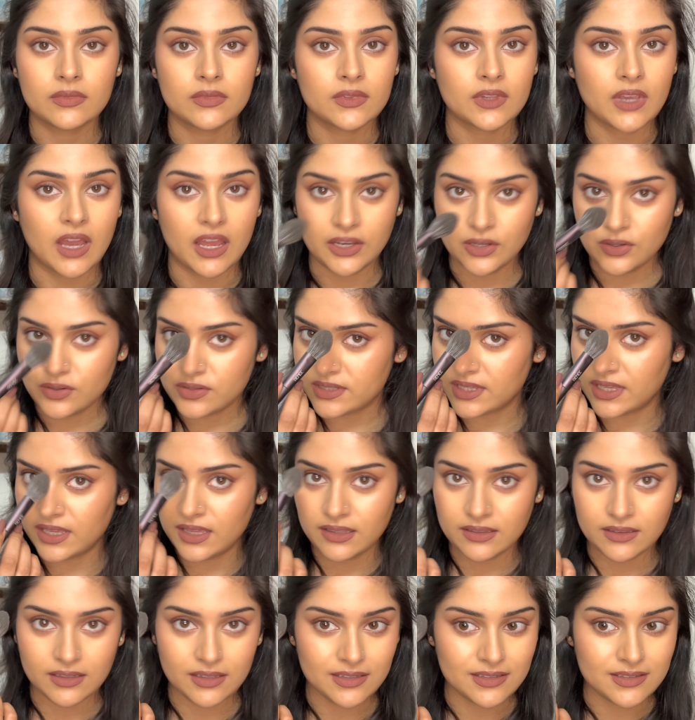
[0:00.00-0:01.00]
Are you
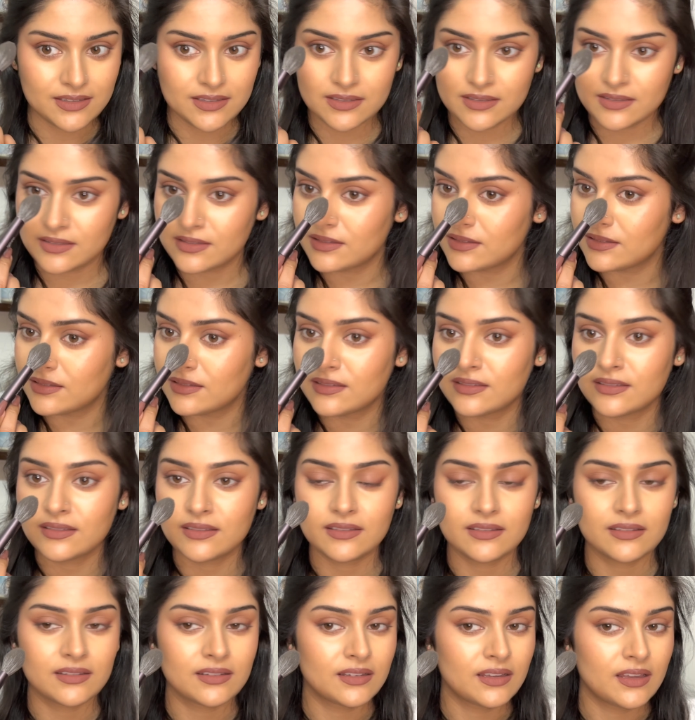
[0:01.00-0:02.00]
seeing this?
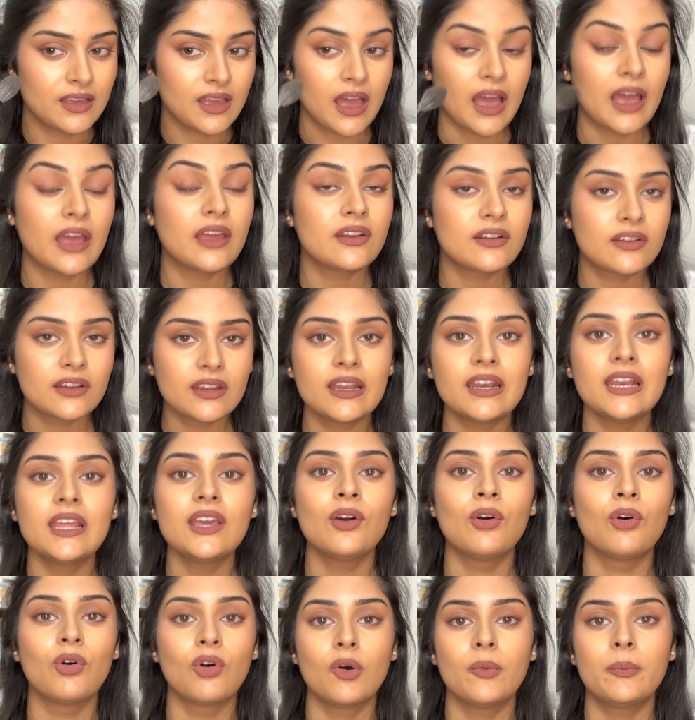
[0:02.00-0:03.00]
I really
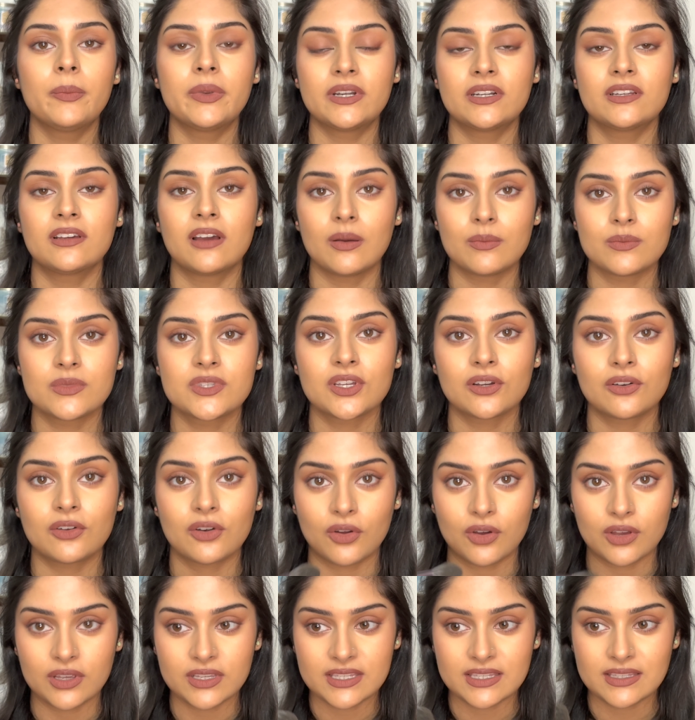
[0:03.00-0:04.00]
hope it comes
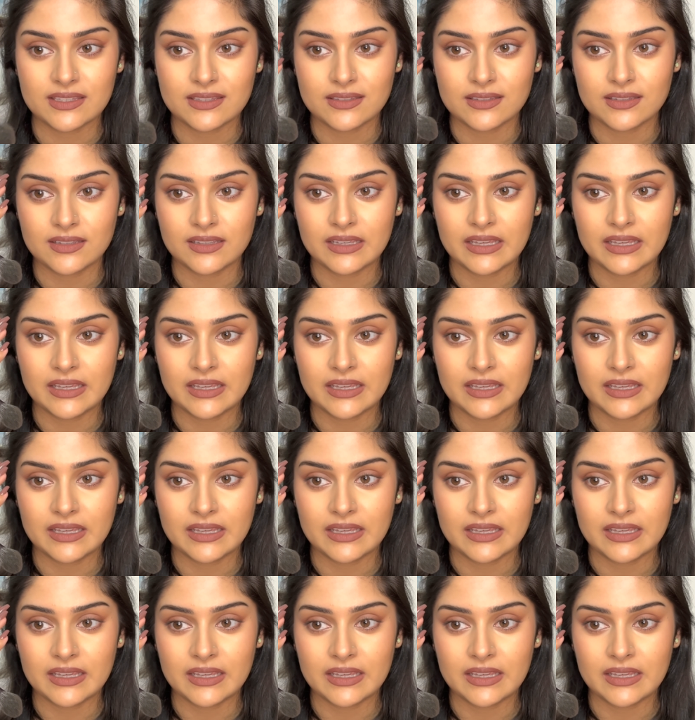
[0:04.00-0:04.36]
across